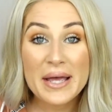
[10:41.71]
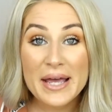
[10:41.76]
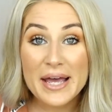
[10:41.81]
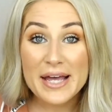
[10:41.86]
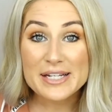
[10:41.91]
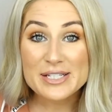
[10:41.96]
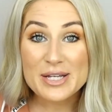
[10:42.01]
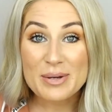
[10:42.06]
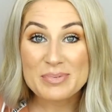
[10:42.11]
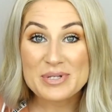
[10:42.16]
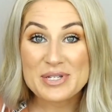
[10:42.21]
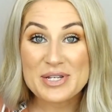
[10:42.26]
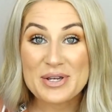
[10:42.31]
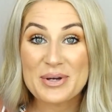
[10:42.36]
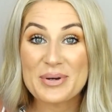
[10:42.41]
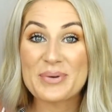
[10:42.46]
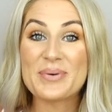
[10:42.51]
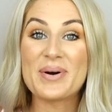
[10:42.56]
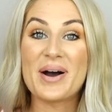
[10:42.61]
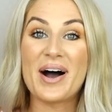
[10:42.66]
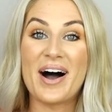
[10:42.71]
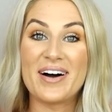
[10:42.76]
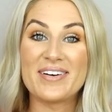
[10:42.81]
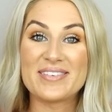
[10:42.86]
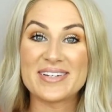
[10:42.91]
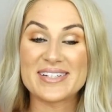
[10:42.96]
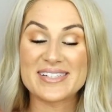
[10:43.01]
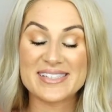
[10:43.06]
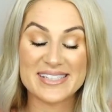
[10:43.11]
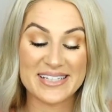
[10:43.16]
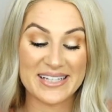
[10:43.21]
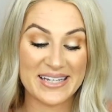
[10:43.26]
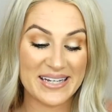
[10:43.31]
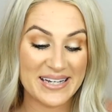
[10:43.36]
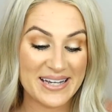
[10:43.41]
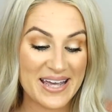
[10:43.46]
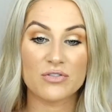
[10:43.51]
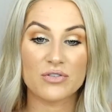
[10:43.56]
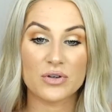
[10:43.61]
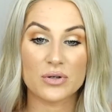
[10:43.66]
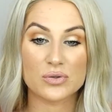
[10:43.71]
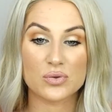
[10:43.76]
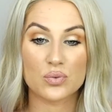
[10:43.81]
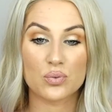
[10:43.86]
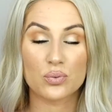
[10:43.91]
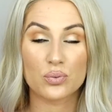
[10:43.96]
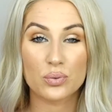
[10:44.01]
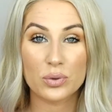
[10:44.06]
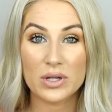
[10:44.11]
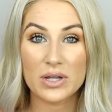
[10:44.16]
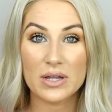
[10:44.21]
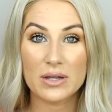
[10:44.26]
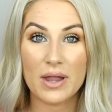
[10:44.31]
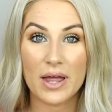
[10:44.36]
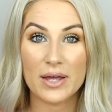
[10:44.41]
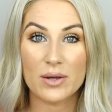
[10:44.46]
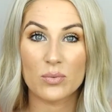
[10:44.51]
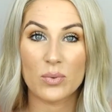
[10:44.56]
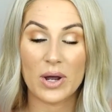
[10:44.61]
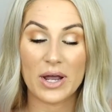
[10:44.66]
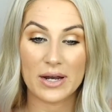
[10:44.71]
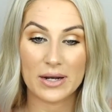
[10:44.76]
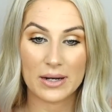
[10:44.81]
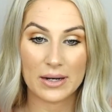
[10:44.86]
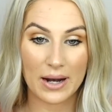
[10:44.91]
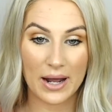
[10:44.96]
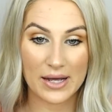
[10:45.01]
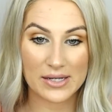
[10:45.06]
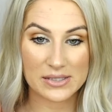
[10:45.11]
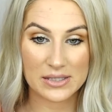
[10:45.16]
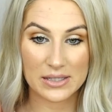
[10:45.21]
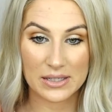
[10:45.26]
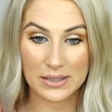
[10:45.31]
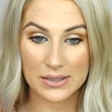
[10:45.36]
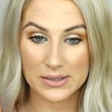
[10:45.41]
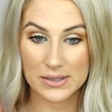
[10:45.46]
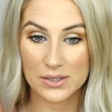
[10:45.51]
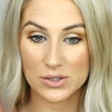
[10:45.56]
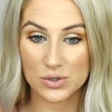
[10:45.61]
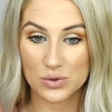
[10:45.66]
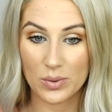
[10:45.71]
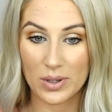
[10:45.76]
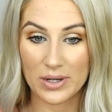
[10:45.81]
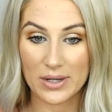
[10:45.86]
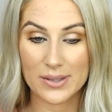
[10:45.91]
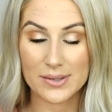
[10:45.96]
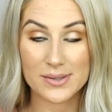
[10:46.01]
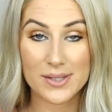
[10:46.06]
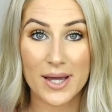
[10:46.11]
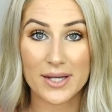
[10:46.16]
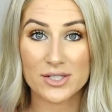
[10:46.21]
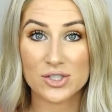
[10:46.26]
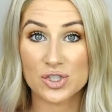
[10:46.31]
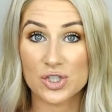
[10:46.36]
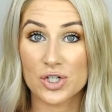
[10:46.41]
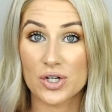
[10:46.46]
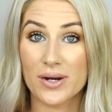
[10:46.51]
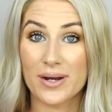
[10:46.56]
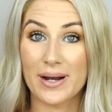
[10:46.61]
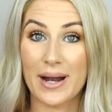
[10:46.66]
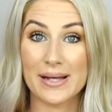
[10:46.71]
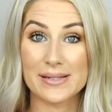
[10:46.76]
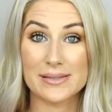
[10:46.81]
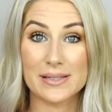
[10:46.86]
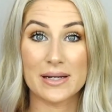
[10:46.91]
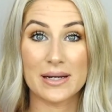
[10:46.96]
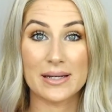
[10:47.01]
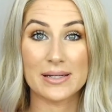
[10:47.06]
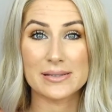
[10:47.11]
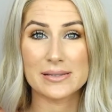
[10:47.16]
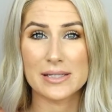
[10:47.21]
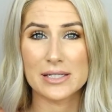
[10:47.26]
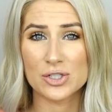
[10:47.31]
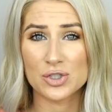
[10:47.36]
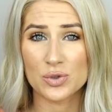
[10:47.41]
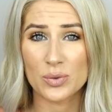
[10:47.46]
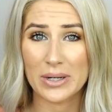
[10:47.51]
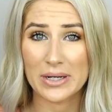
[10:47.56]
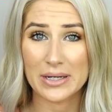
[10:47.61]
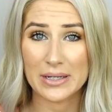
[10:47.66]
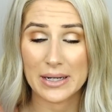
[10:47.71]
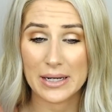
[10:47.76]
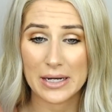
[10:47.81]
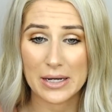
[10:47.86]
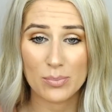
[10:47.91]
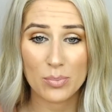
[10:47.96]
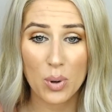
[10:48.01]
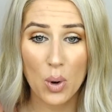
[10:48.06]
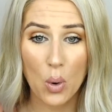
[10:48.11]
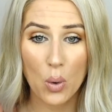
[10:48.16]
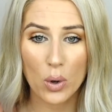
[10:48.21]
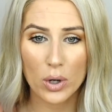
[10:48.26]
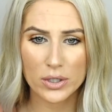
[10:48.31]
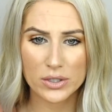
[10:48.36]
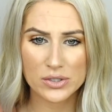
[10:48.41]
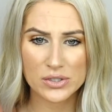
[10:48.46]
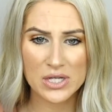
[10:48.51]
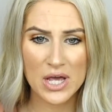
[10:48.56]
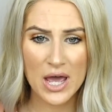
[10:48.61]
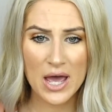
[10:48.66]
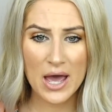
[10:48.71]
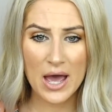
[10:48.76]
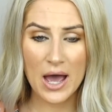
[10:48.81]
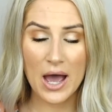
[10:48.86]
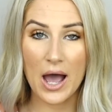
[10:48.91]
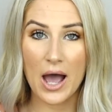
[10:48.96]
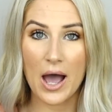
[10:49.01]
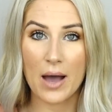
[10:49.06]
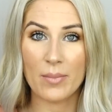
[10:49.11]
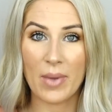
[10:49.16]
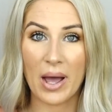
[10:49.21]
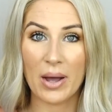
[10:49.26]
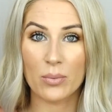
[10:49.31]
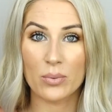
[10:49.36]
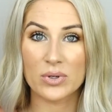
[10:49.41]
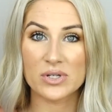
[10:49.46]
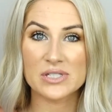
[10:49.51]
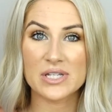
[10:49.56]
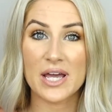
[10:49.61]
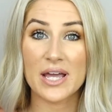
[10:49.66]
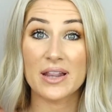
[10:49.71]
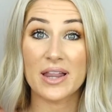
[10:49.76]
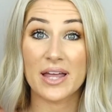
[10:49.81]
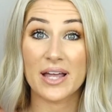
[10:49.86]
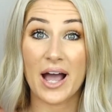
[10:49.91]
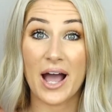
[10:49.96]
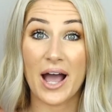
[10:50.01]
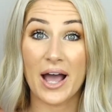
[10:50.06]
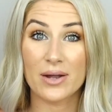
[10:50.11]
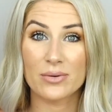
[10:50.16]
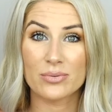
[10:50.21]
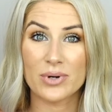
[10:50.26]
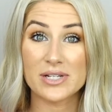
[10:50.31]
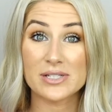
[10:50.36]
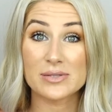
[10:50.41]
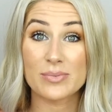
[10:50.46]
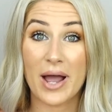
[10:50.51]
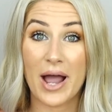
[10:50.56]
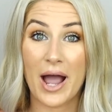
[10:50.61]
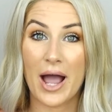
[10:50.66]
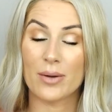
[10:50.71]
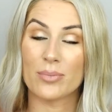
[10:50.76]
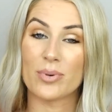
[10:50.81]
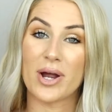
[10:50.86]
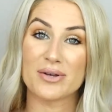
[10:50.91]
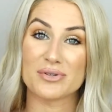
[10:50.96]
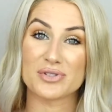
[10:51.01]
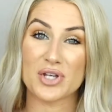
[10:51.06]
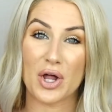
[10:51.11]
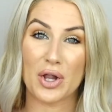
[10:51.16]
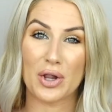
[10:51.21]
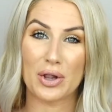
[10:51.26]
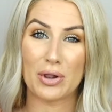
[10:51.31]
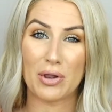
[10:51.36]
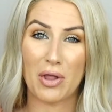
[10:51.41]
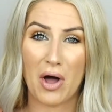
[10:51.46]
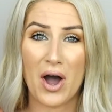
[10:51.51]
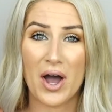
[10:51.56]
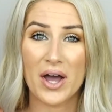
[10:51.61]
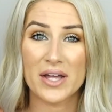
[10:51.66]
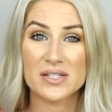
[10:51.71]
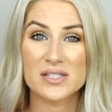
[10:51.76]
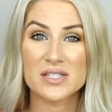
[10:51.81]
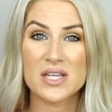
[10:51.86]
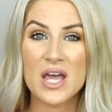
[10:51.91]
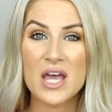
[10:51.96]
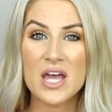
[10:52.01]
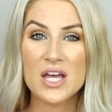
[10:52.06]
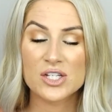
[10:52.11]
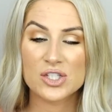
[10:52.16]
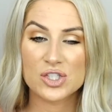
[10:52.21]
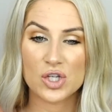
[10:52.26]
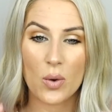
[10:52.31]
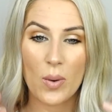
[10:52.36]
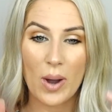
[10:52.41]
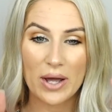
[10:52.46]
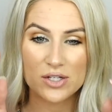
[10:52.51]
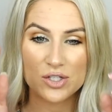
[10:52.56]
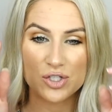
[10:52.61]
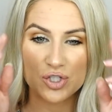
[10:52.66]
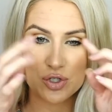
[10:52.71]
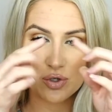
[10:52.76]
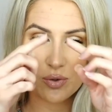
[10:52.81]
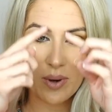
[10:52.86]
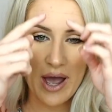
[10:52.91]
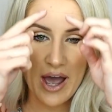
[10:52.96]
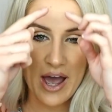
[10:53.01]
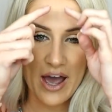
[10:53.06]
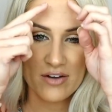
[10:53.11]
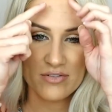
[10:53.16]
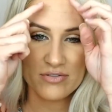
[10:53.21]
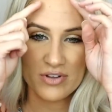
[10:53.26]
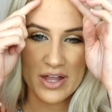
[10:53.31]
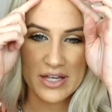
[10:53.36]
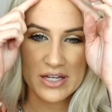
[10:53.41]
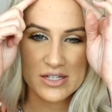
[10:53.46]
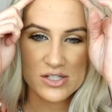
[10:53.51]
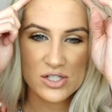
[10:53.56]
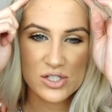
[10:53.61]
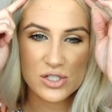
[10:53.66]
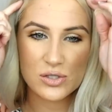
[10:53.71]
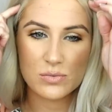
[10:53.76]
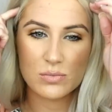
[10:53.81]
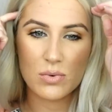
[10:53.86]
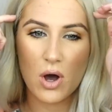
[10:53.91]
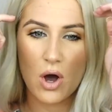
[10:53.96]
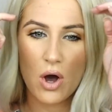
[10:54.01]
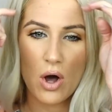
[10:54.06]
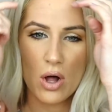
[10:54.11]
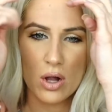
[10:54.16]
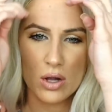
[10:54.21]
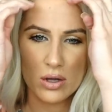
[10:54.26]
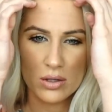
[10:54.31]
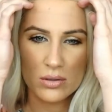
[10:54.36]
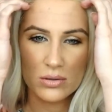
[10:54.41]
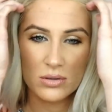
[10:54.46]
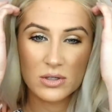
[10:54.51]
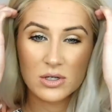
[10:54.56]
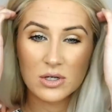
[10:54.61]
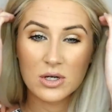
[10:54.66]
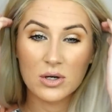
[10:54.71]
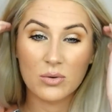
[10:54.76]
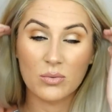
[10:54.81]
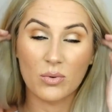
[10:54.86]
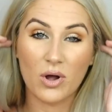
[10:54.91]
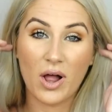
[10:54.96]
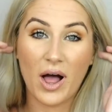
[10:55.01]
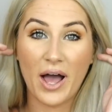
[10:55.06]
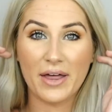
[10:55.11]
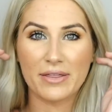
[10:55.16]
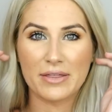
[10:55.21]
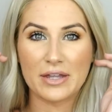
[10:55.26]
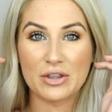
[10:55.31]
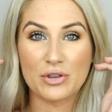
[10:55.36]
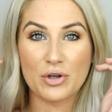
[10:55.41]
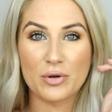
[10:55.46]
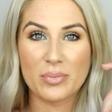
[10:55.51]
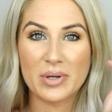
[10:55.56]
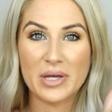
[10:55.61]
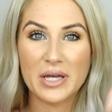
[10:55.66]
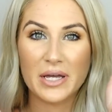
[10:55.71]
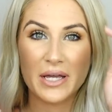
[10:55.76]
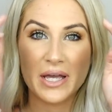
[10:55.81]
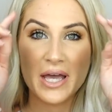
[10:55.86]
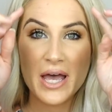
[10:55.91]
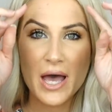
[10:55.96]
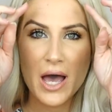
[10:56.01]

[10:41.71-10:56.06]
It's up to you, obviously. It feels really lightweight. It hasn't accentuated texture. It hasn't accentuated any pores. I will say, like, I raise my eyebrows a lot, so I do have like small, well, I think they're big,